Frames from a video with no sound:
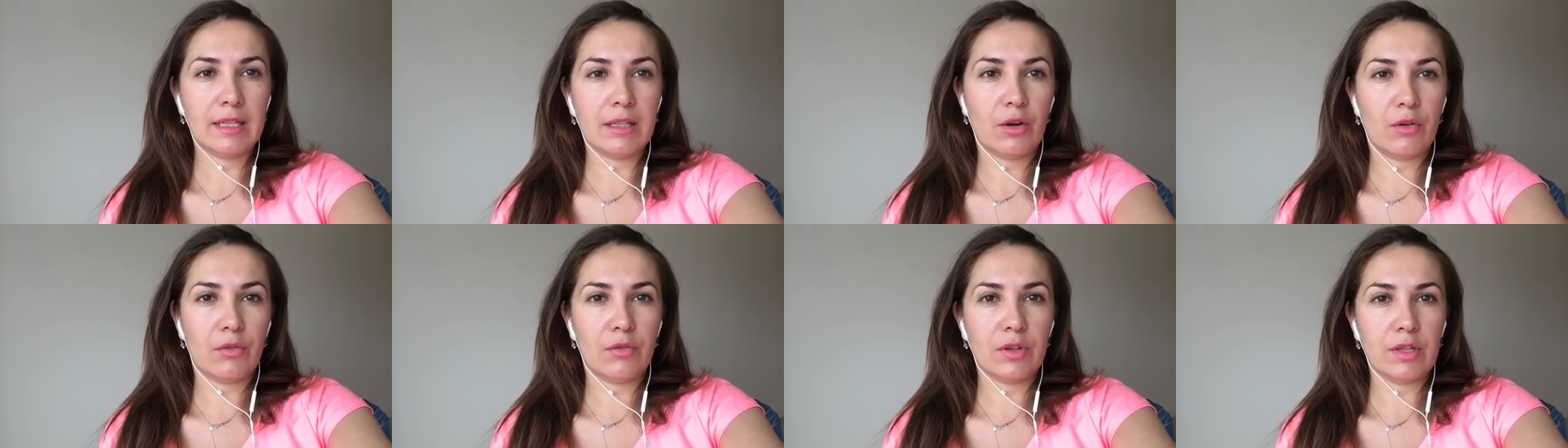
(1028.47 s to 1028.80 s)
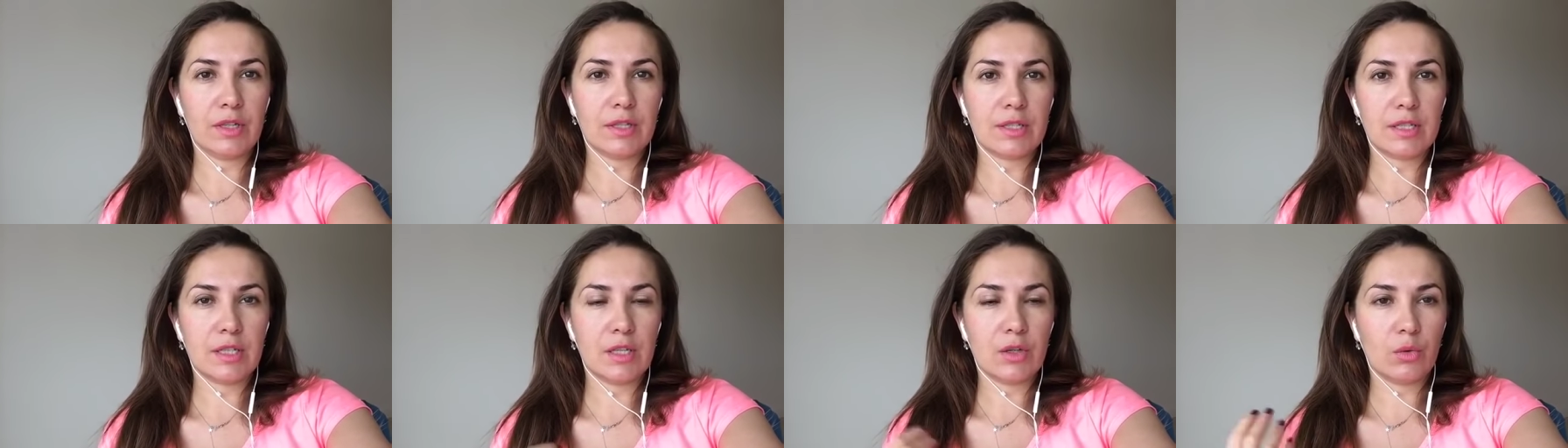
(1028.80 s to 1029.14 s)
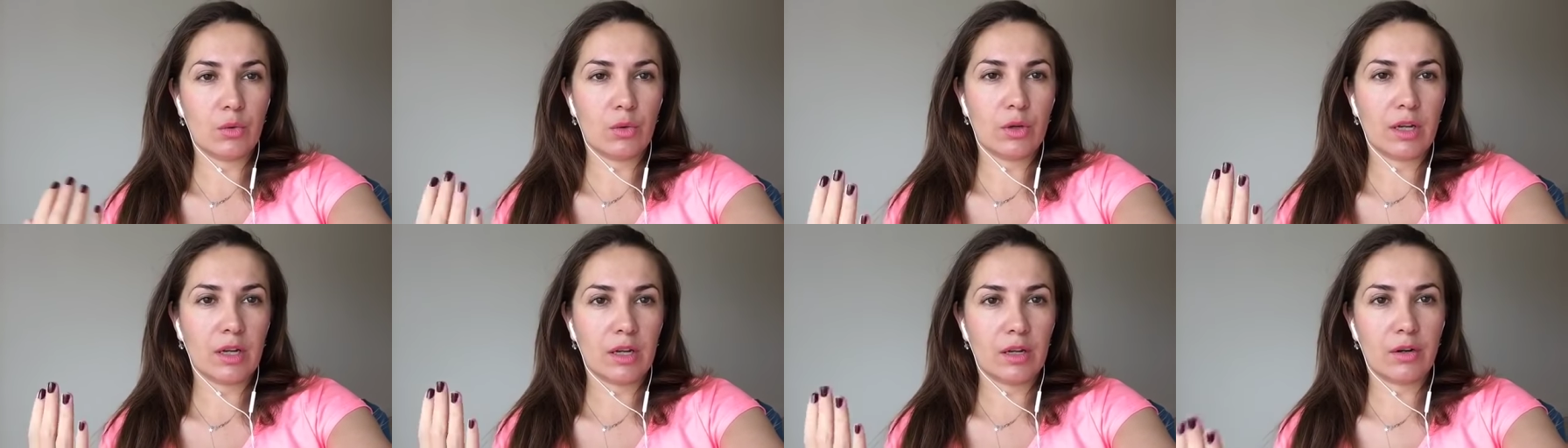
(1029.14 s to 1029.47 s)
Obviously, you
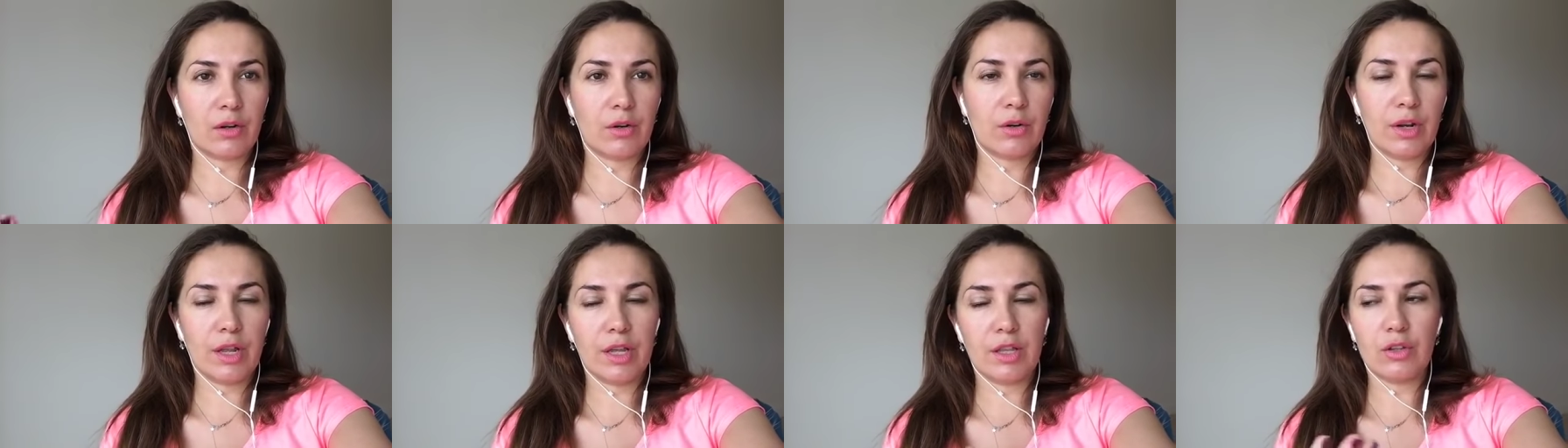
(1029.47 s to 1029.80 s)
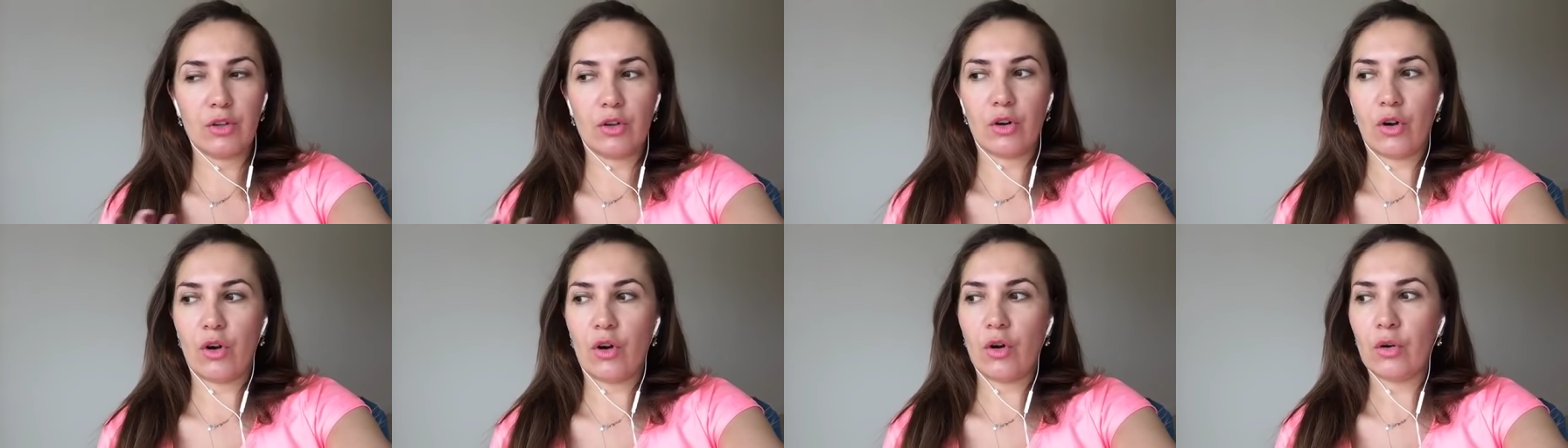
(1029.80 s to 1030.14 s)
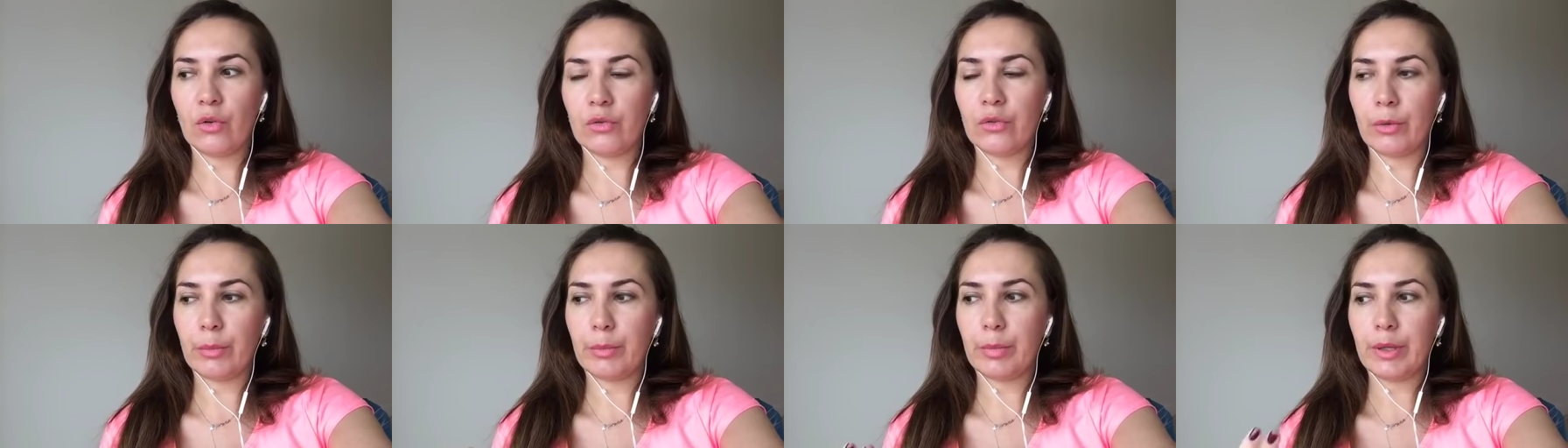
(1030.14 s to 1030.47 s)
can create your
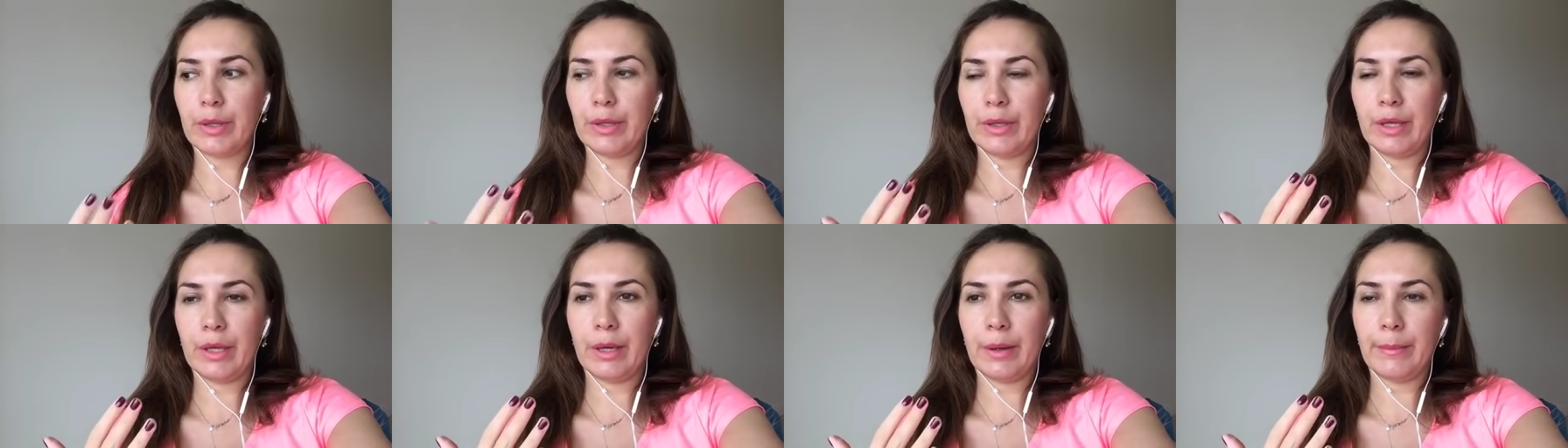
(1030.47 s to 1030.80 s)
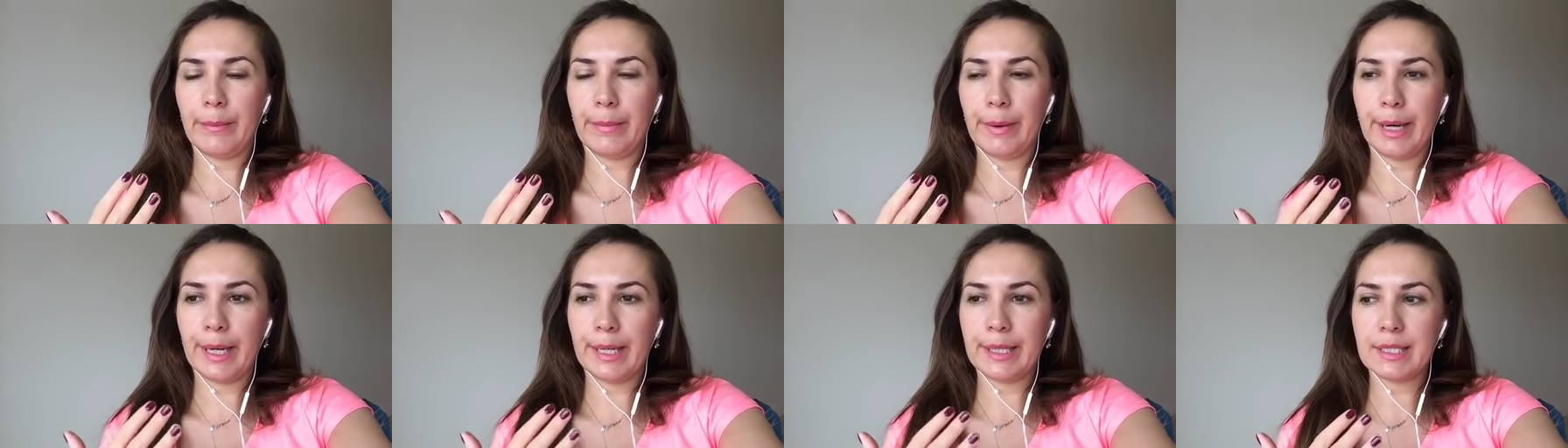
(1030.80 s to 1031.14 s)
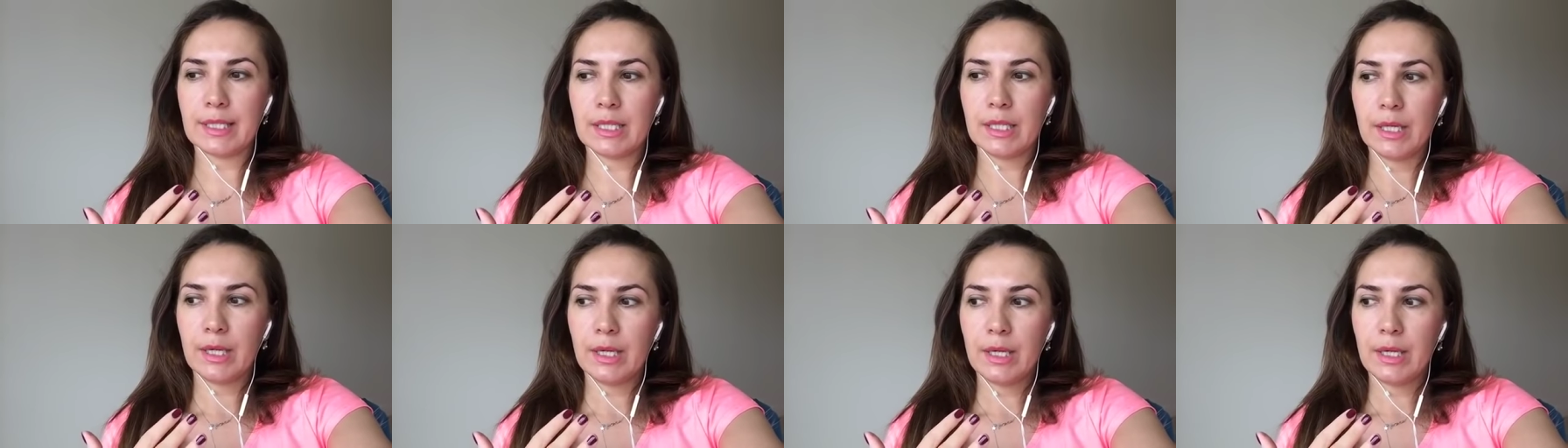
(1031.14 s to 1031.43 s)
own opinion, but